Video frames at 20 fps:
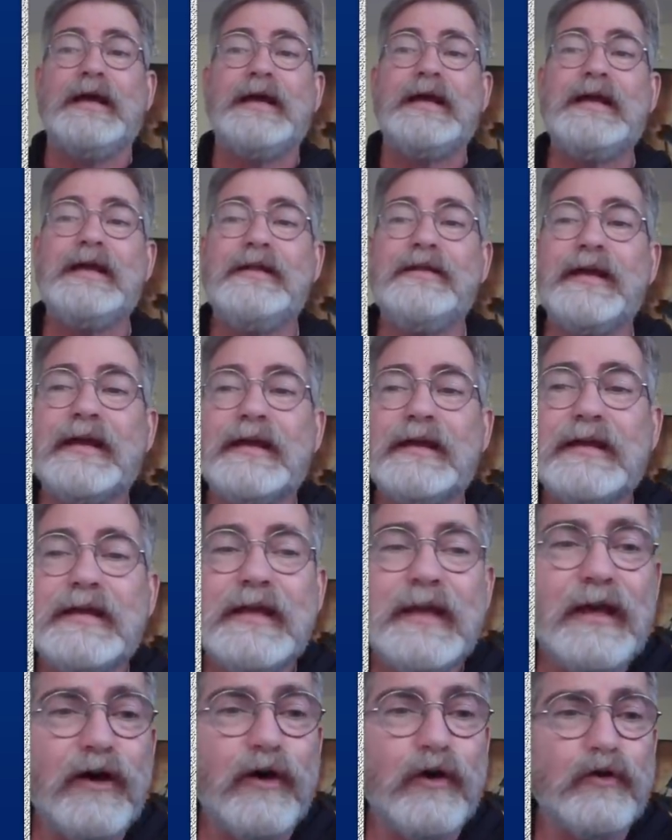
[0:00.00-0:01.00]
He that
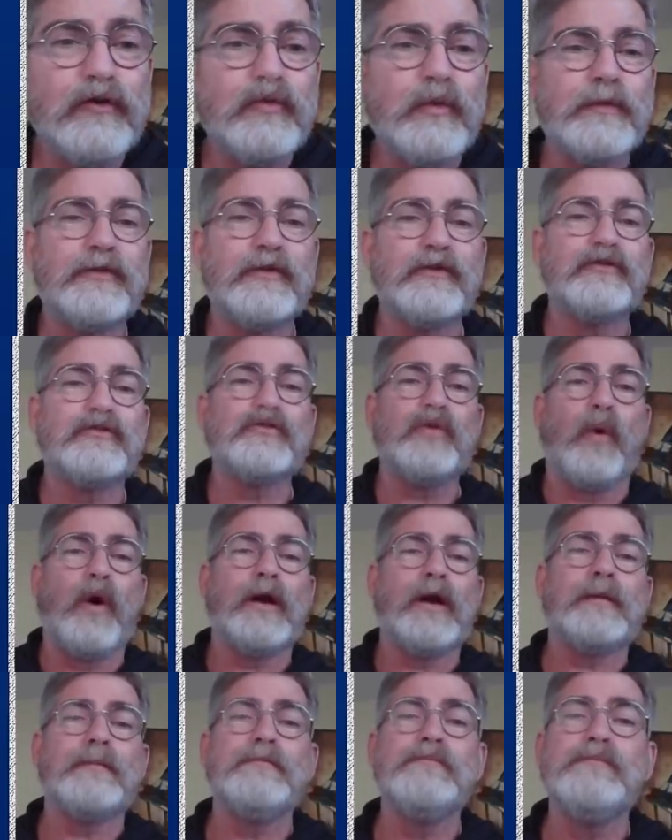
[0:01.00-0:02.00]
kills with the
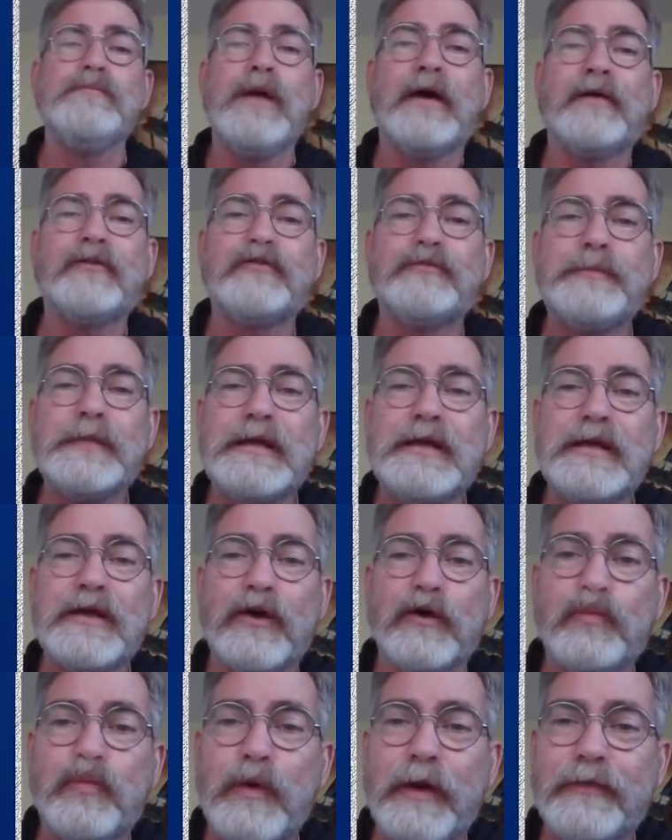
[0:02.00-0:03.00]
sword must be
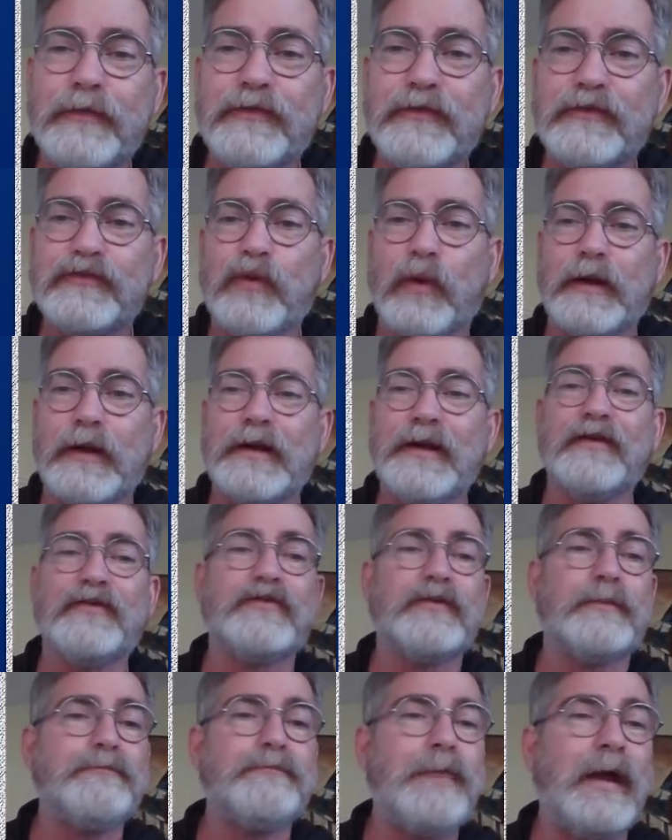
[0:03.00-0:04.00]
killed with the sword. Here
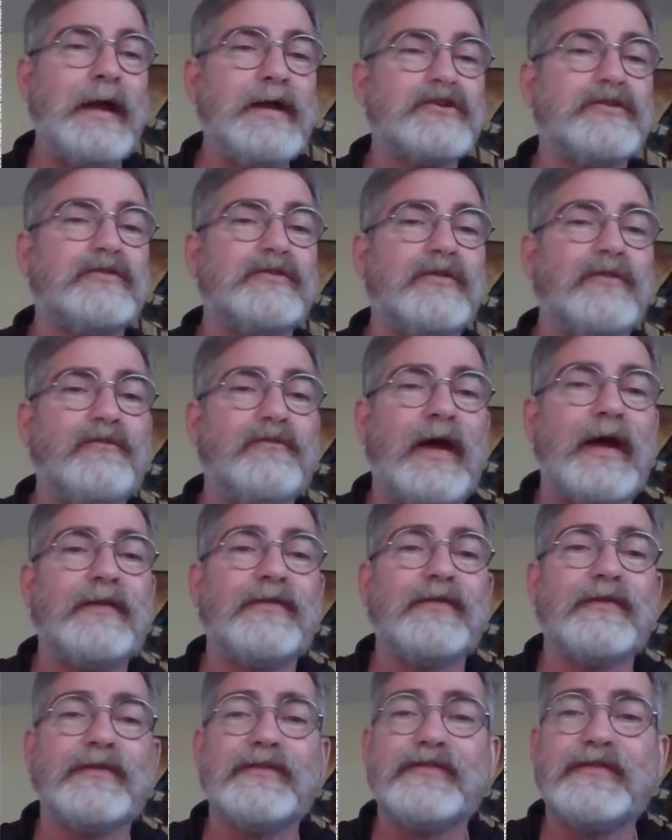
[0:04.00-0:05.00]
is the patience and
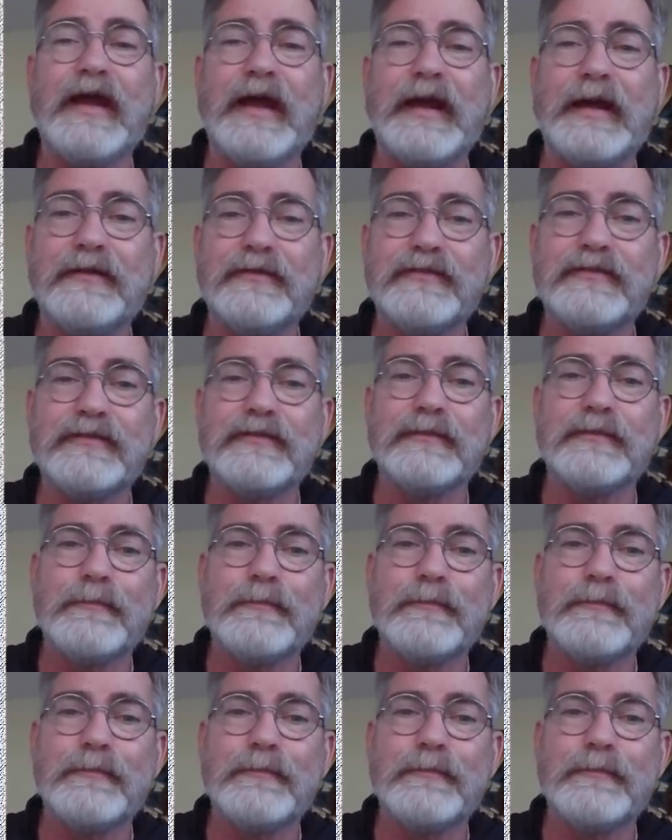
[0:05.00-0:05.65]
faith of the saints.